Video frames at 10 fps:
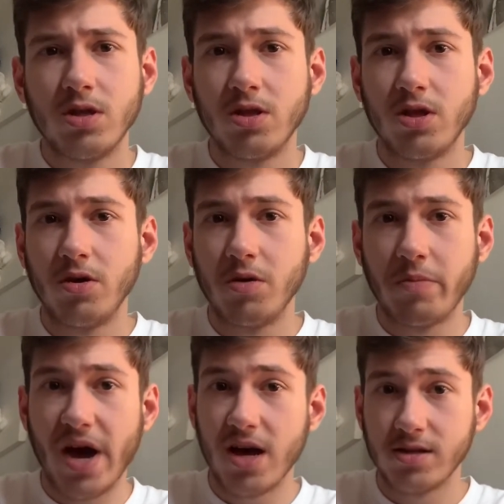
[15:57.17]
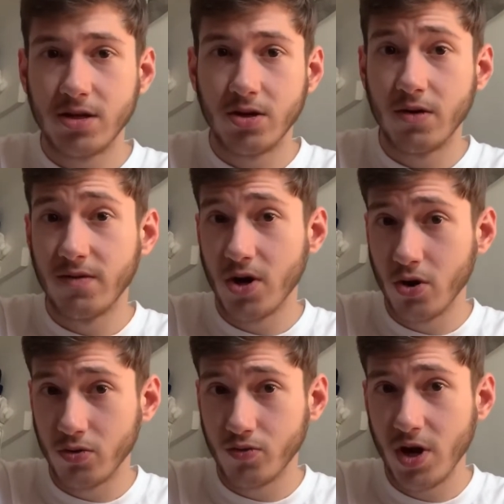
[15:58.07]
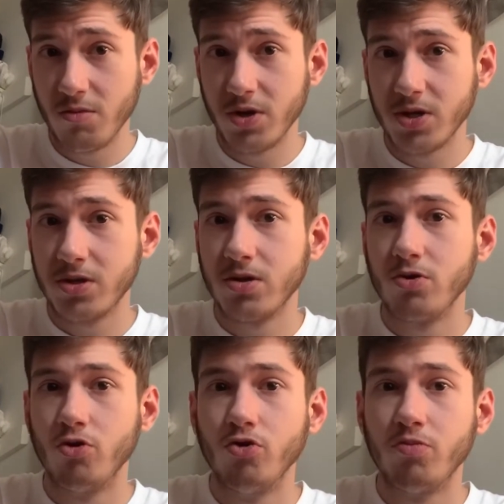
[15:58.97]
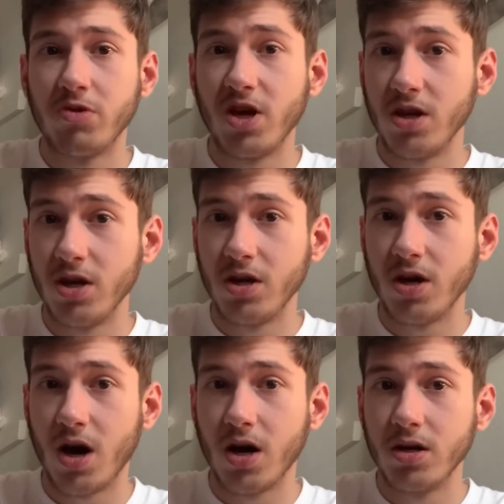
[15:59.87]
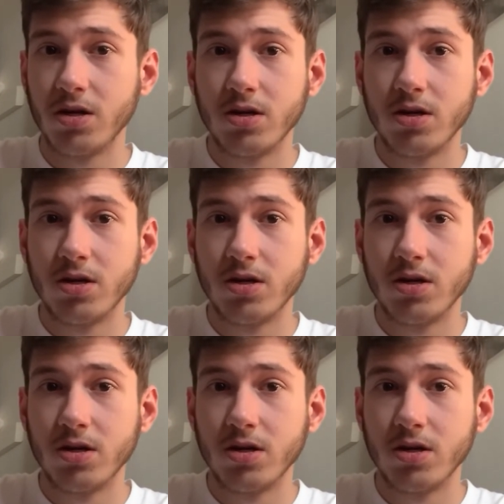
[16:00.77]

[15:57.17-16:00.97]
the passing of Harold Ramis, who played Egon.